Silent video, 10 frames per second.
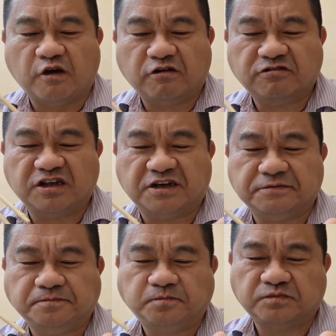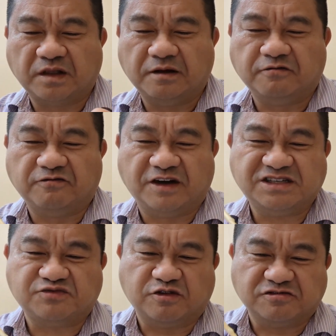all the
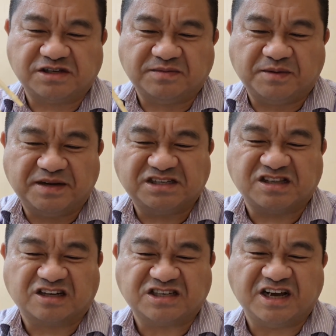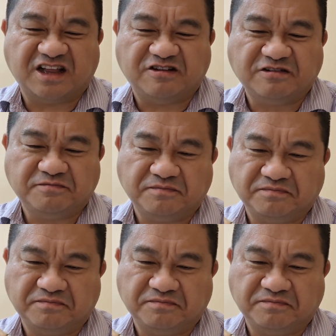rice rolls seem to be stuck together.